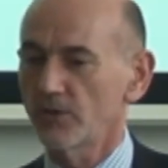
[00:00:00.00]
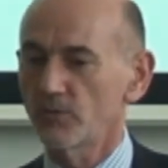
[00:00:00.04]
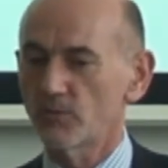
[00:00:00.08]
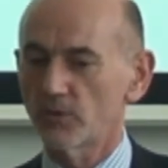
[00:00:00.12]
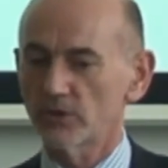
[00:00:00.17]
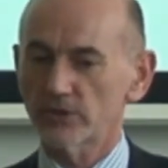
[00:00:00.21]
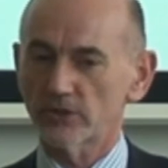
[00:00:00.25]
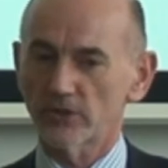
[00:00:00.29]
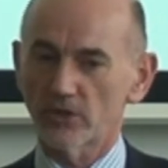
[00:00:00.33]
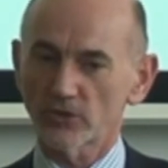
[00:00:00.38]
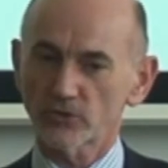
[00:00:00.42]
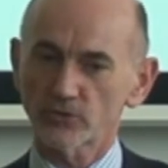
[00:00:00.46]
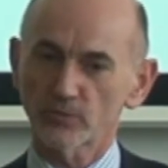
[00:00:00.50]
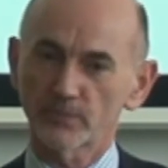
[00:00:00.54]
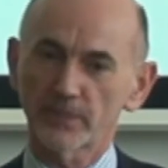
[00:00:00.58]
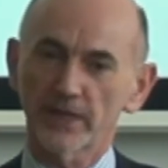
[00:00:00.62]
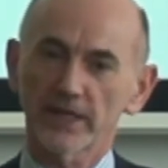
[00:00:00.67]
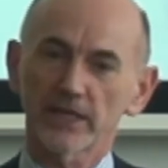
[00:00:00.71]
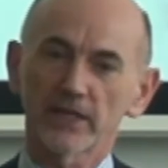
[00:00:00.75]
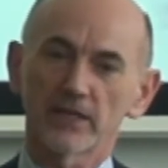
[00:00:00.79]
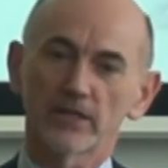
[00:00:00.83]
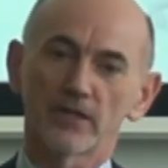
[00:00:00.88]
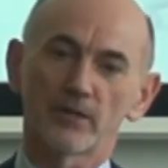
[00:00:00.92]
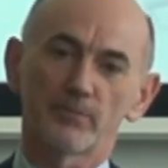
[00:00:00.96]
what they're also
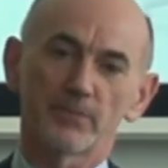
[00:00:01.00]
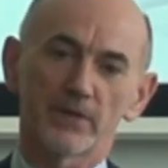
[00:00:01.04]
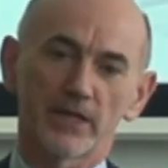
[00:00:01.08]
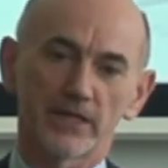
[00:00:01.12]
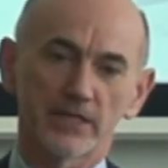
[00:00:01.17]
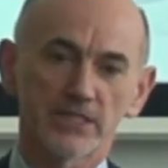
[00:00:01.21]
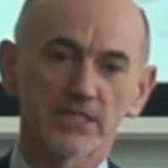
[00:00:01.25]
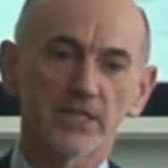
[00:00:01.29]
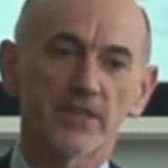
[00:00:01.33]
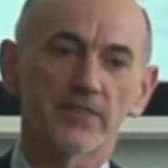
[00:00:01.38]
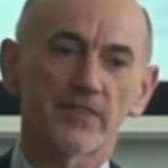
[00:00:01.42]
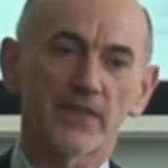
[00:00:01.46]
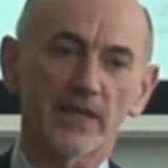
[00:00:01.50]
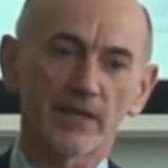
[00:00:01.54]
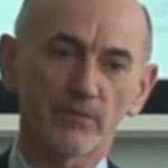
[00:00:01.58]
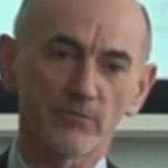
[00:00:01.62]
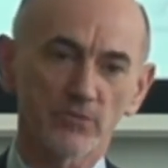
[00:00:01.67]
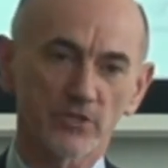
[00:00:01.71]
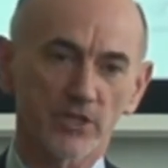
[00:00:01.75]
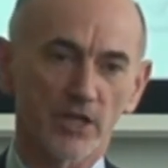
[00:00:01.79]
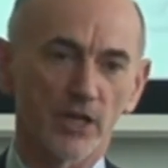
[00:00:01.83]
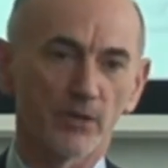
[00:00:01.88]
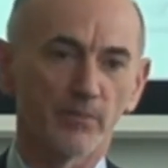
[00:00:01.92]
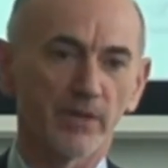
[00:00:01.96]
picking up is
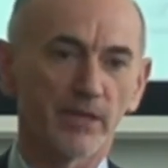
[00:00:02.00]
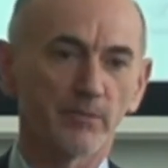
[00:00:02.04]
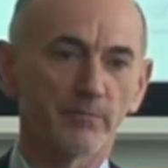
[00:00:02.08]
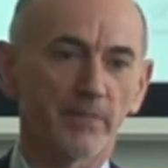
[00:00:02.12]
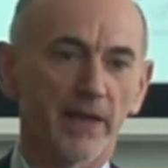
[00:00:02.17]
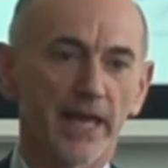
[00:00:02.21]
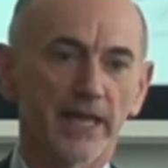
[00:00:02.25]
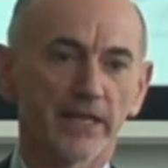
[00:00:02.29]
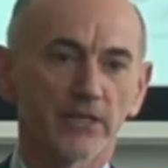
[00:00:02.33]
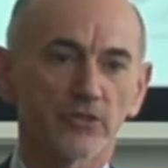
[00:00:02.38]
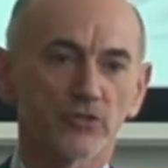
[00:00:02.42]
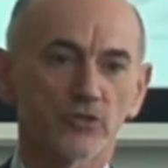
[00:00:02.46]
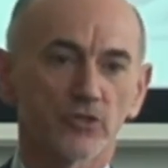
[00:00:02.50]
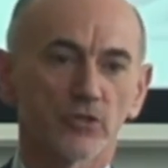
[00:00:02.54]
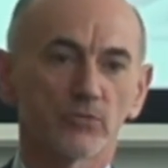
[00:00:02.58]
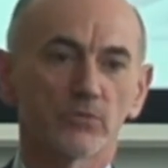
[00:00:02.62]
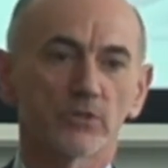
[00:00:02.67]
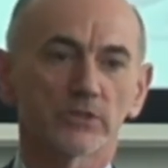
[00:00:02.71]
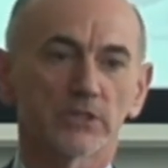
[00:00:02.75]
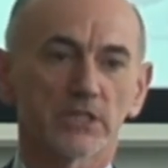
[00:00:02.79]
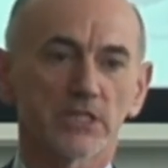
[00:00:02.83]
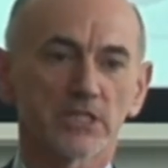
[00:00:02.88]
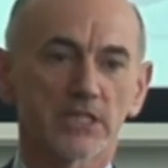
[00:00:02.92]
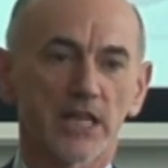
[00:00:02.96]
themes coming back as to
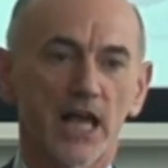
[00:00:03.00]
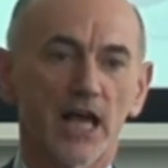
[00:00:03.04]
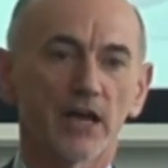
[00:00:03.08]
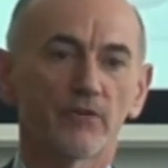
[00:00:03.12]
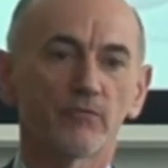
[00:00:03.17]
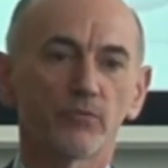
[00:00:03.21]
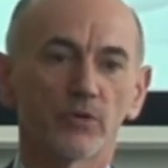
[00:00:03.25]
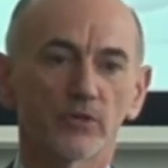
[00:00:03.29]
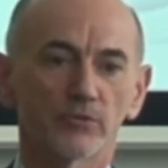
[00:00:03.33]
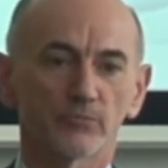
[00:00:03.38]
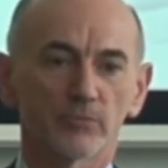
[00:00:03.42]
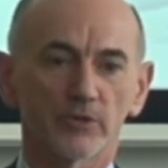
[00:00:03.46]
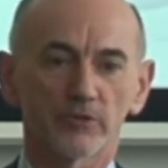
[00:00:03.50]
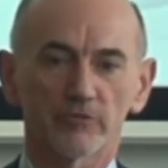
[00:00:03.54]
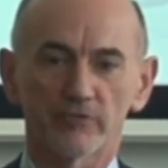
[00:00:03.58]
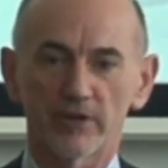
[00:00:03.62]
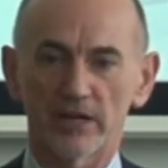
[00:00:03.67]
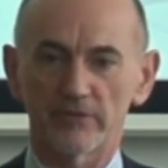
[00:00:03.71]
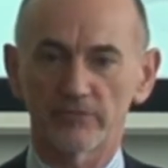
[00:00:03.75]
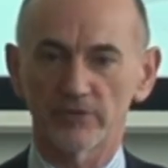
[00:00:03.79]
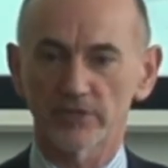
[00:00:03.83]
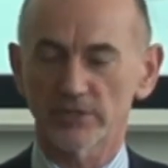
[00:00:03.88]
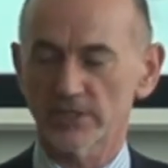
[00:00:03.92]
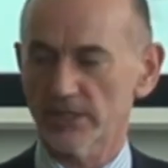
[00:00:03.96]
what the staff want with
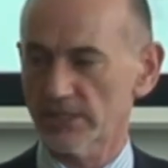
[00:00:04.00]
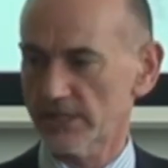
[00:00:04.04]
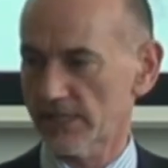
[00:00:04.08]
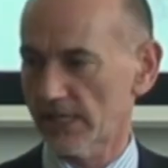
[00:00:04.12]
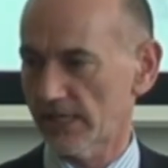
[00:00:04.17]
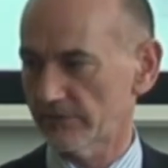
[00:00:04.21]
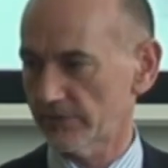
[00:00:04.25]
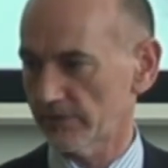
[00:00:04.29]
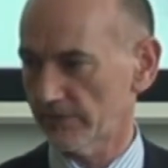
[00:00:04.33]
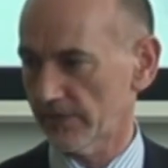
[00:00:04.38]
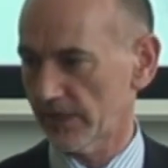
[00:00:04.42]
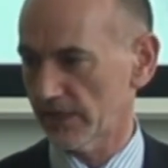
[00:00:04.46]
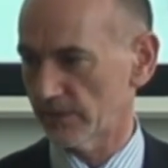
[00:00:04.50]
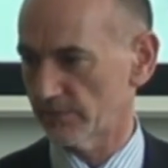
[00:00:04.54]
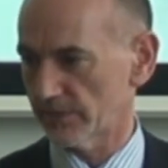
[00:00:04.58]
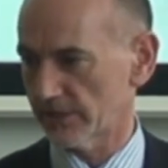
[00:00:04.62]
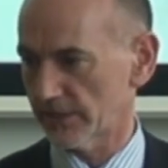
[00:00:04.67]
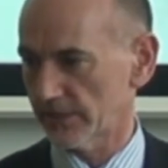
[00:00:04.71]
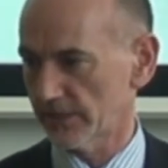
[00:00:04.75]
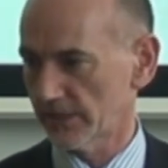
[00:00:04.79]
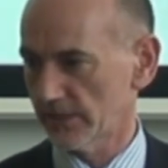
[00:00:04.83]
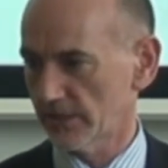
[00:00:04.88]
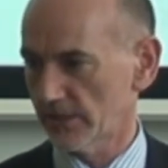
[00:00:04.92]
reference to staff development.